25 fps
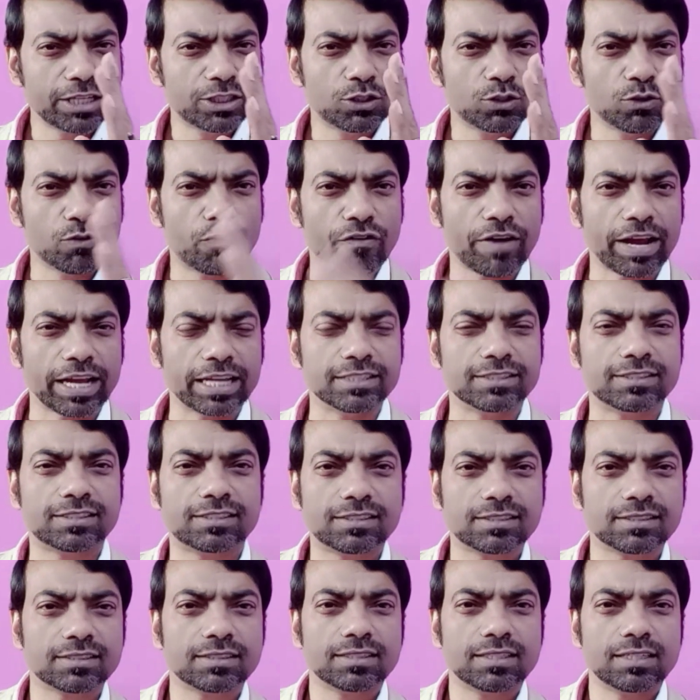to
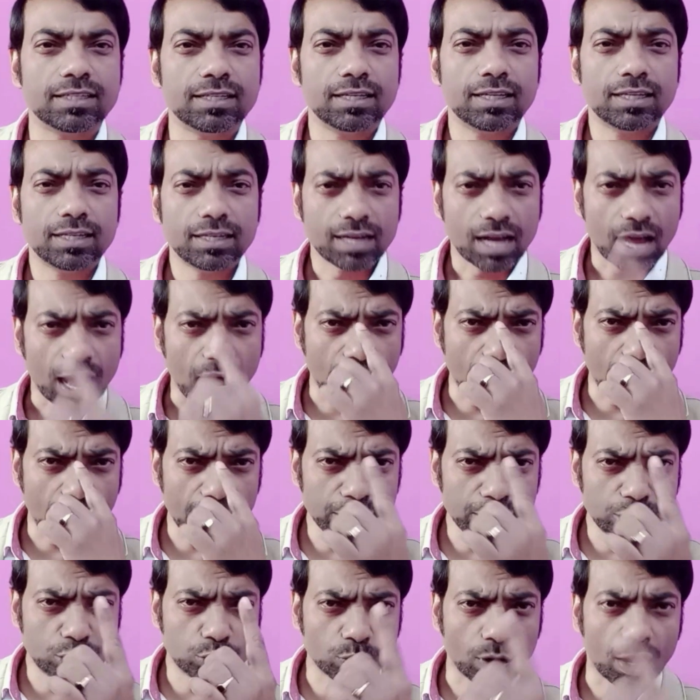face. Eye
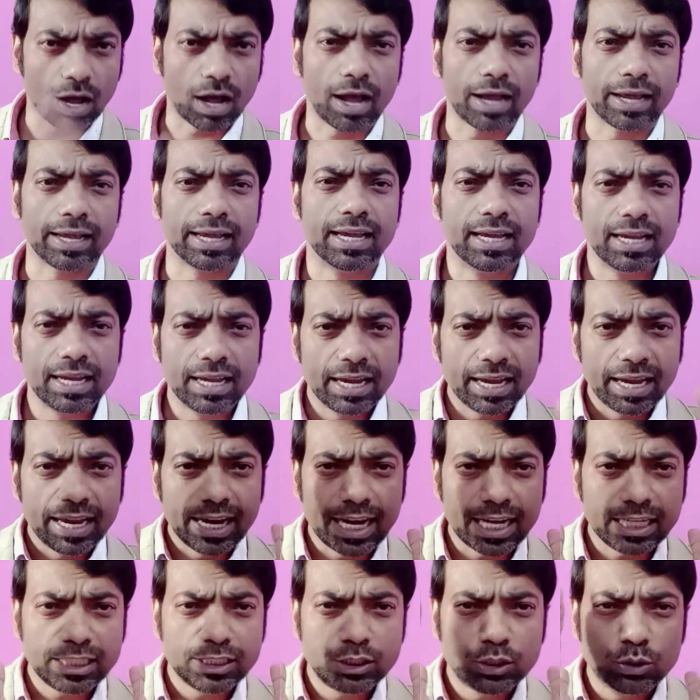to eye,
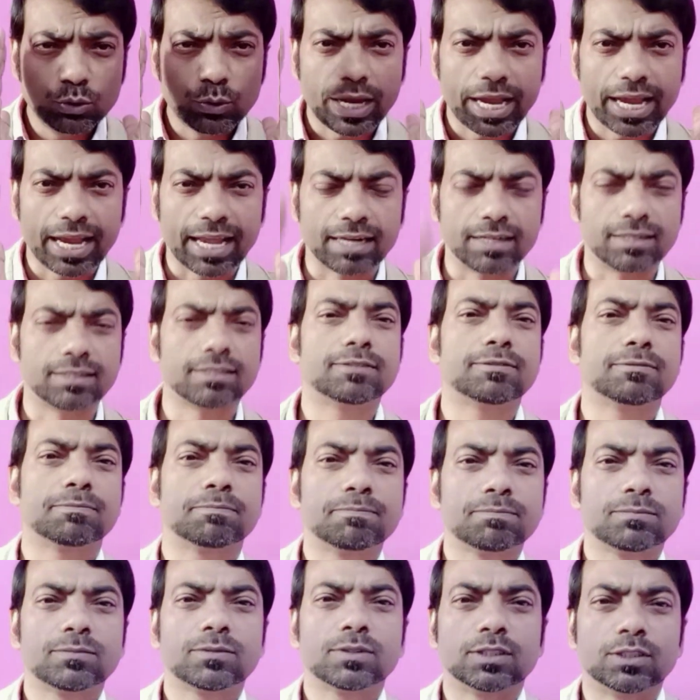head to head.
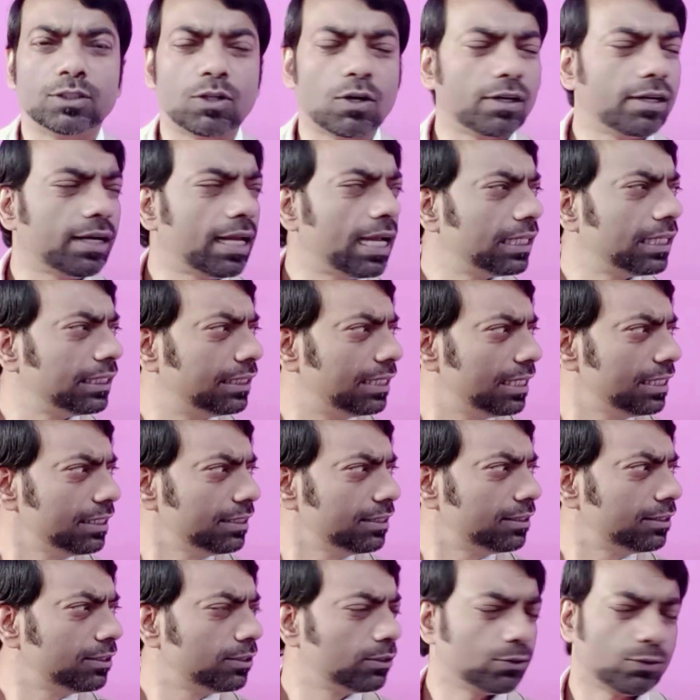Not like
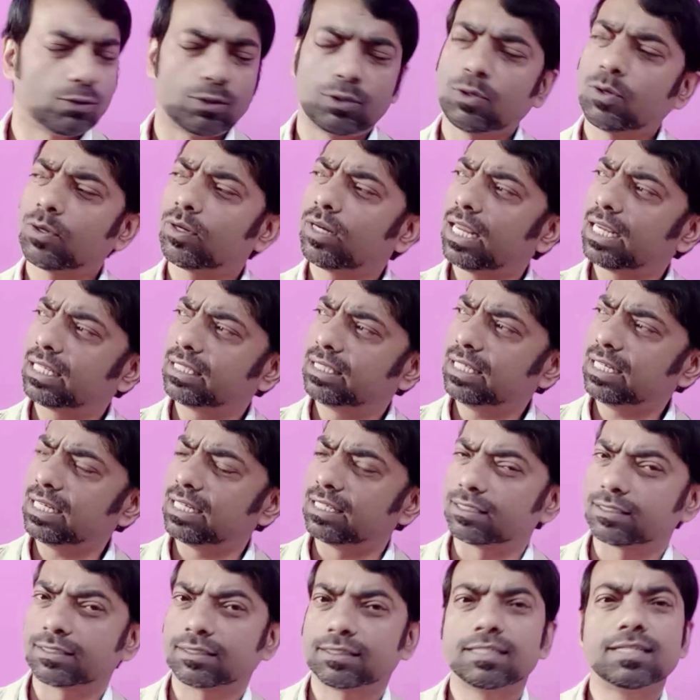this or not like
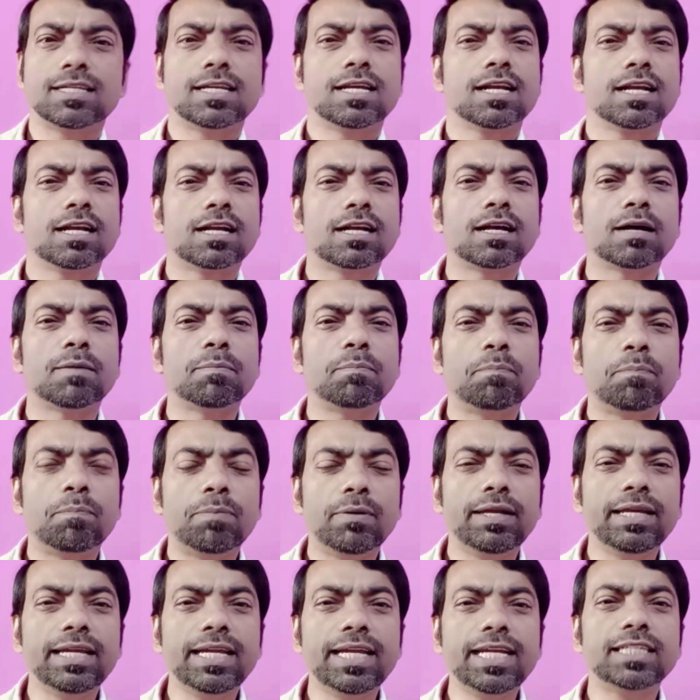this.
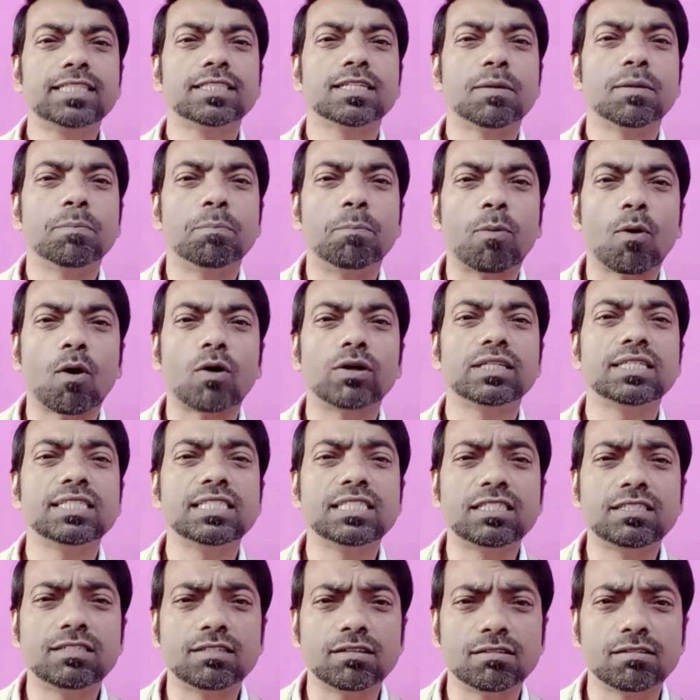Complete
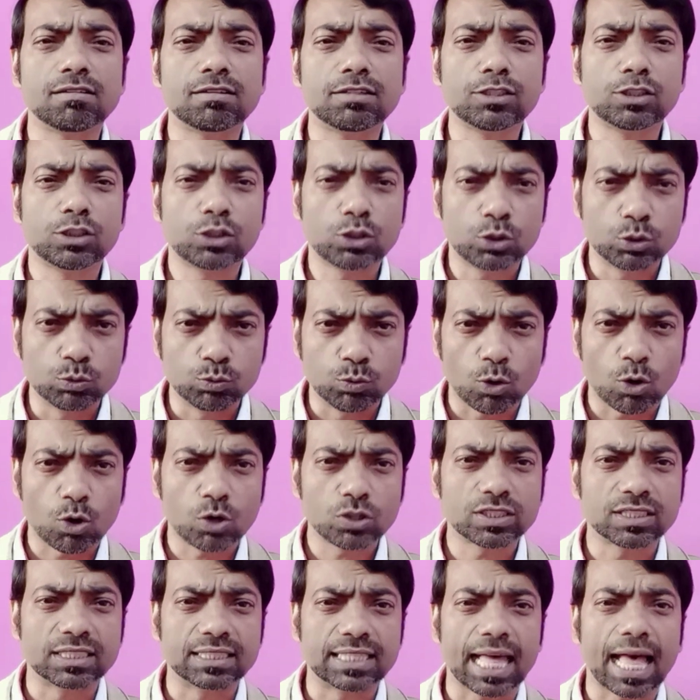body turn
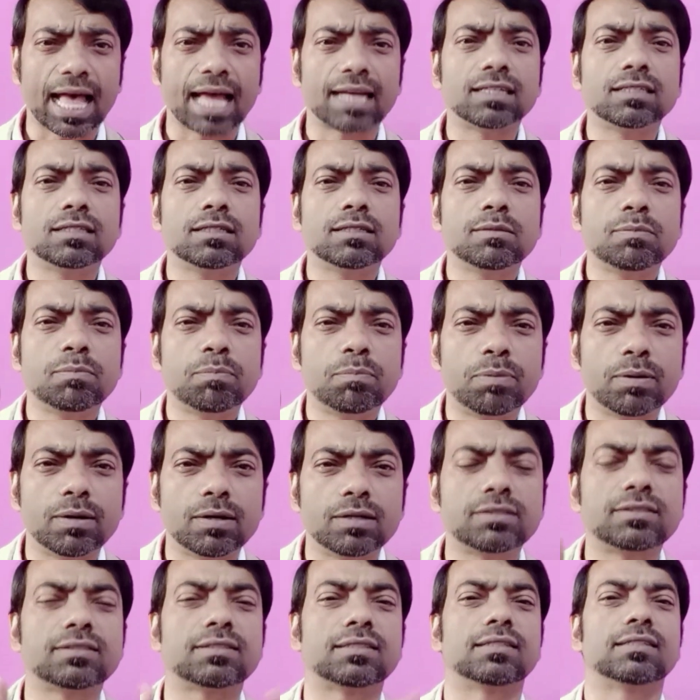towards that
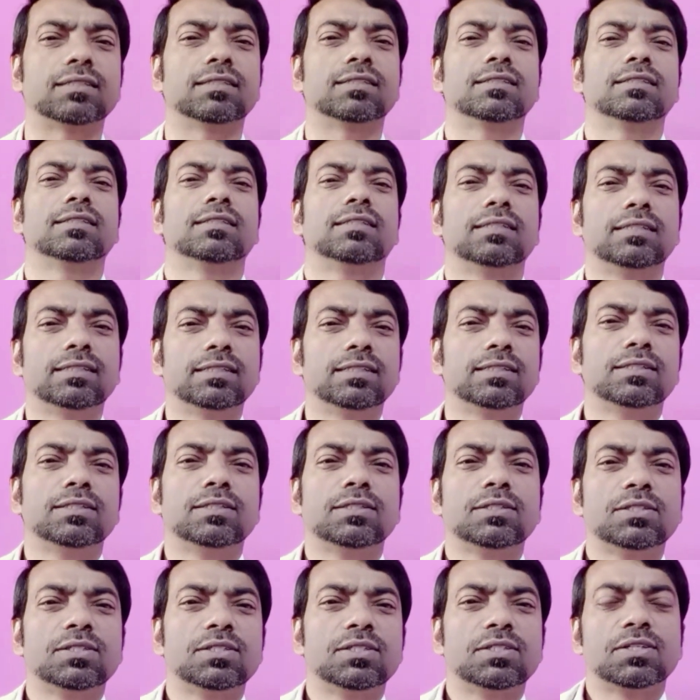person.
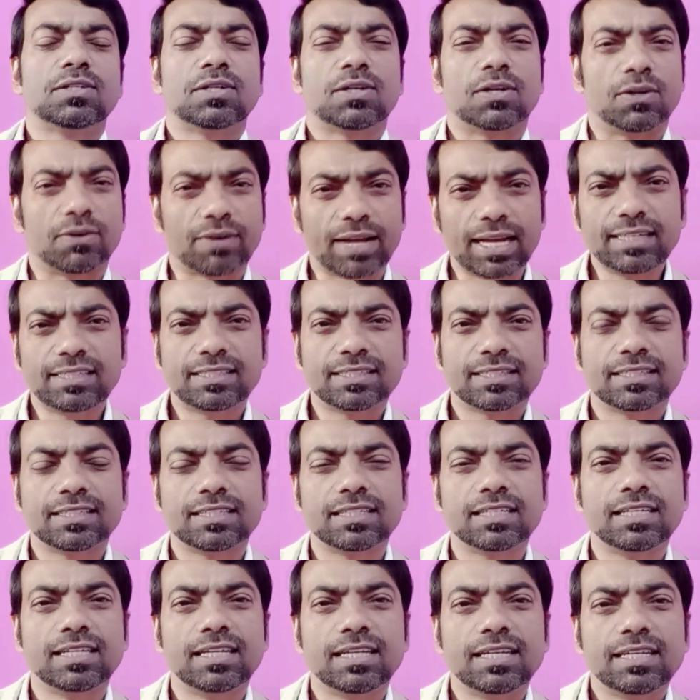All right?
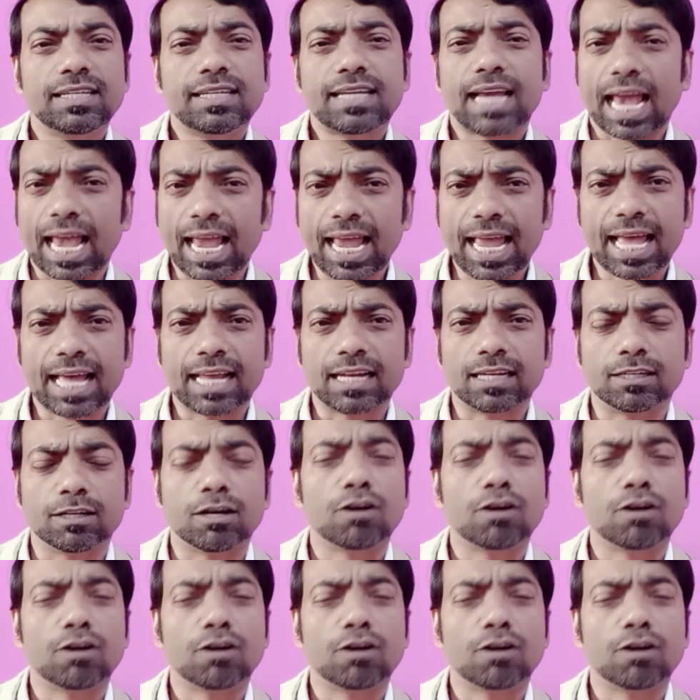And